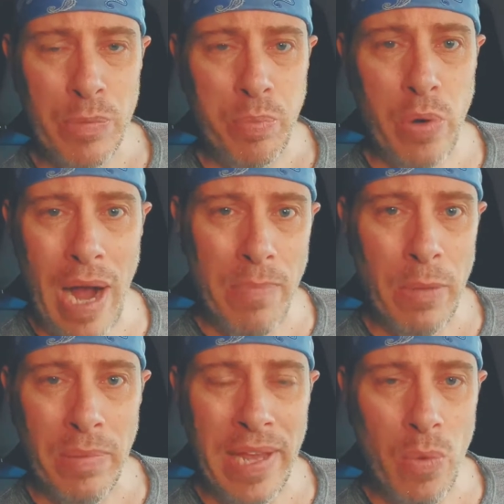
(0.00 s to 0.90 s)

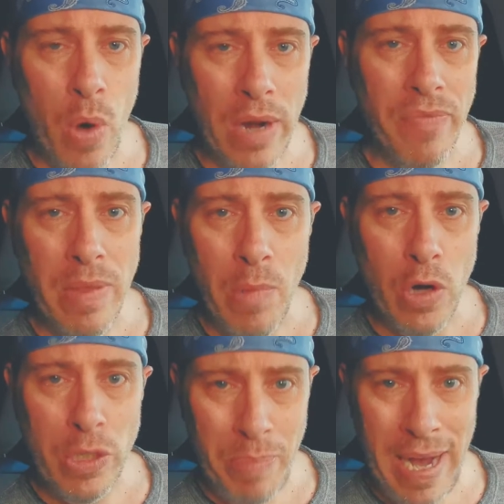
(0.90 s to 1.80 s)
probably one of the
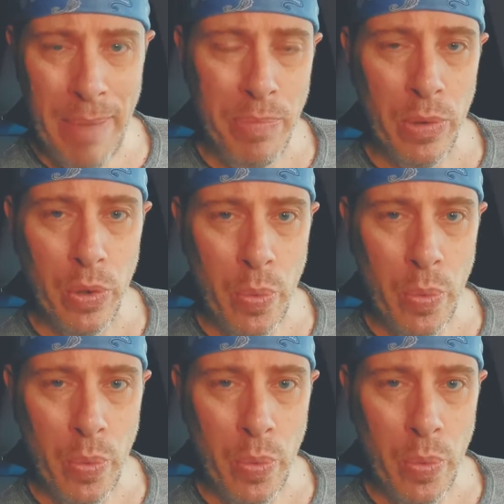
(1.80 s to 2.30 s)
most popular